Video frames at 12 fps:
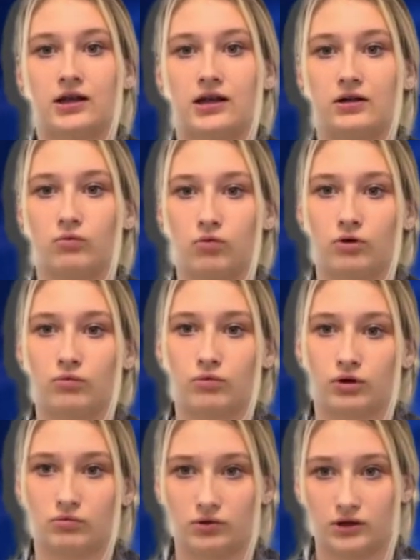in World
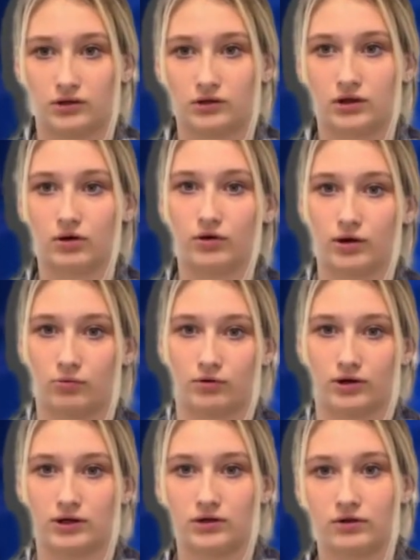War I, the Great
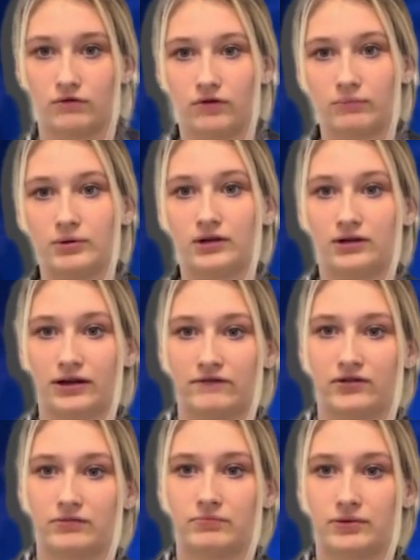War. November
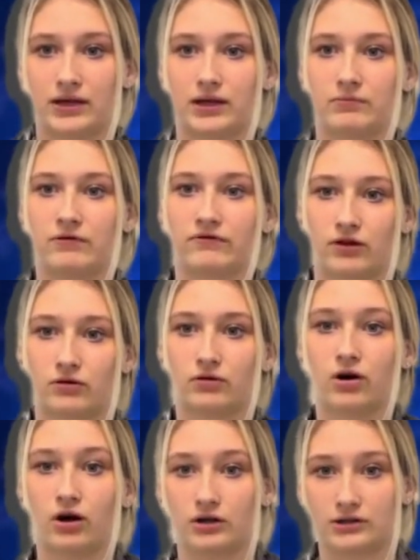11th became a federal
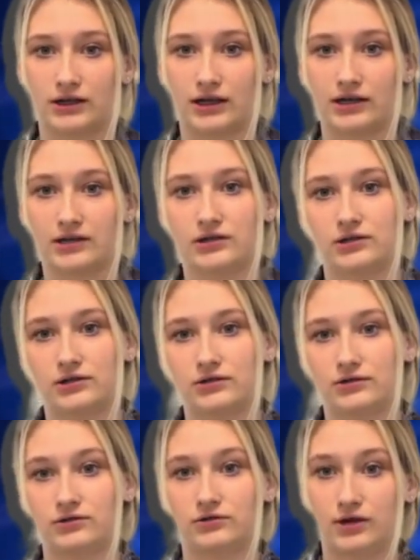holiday in the
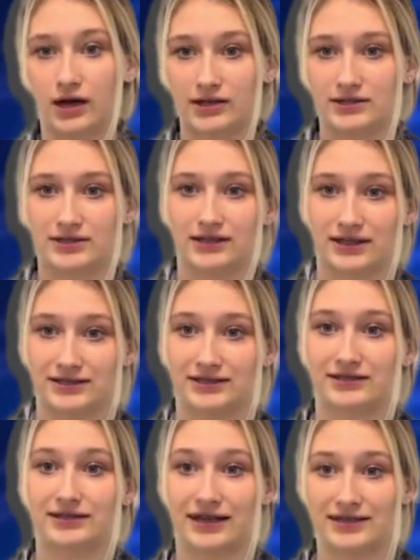United States
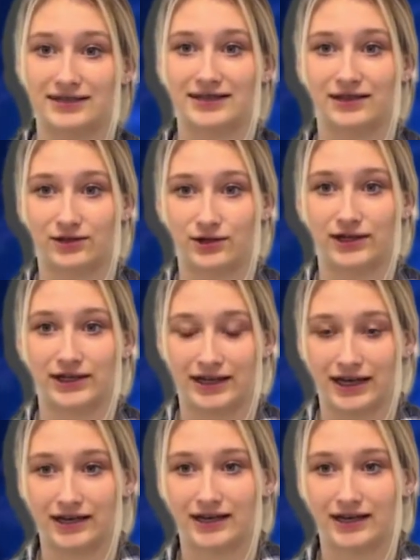in 1938.